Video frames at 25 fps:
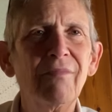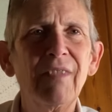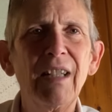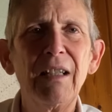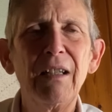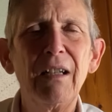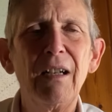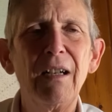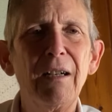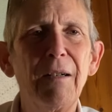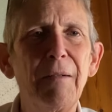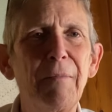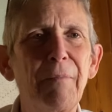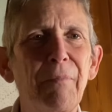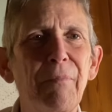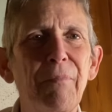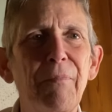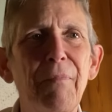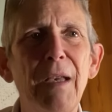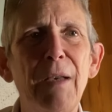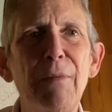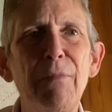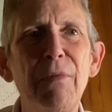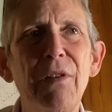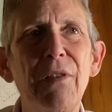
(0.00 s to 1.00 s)
um,
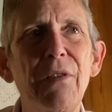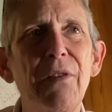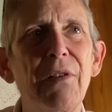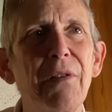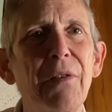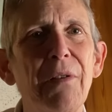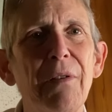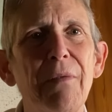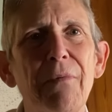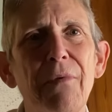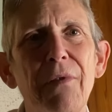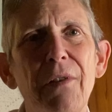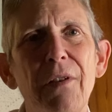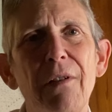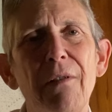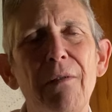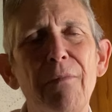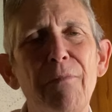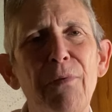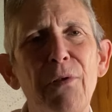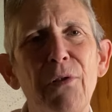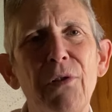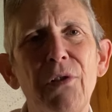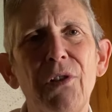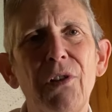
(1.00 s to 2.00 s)
maybe the, the
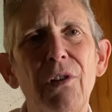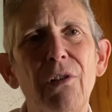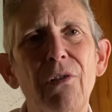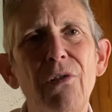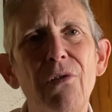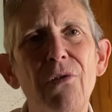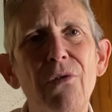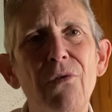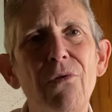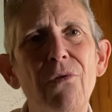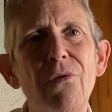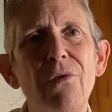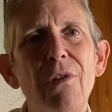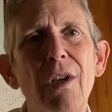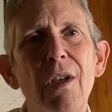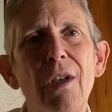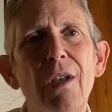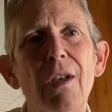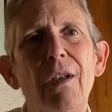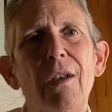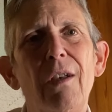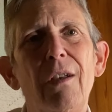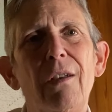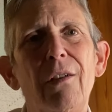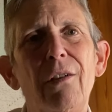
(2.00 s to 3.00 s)
person who,
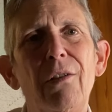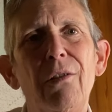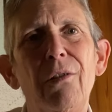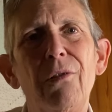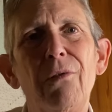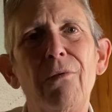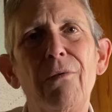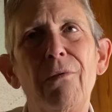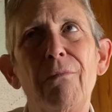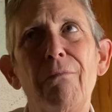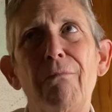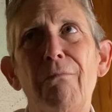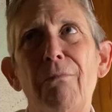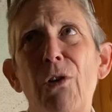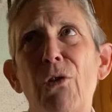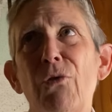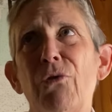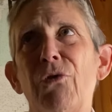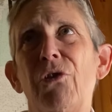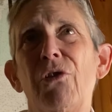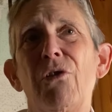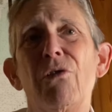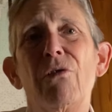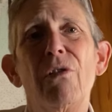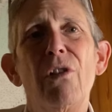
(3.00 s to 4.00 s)
who
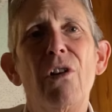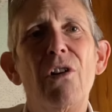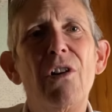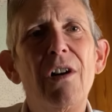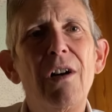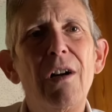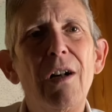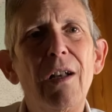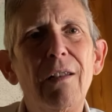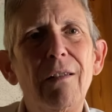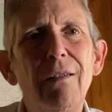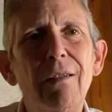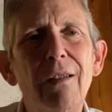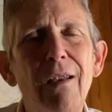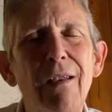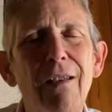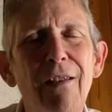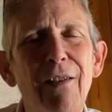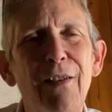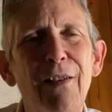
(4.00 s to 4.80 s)
mows your lawn.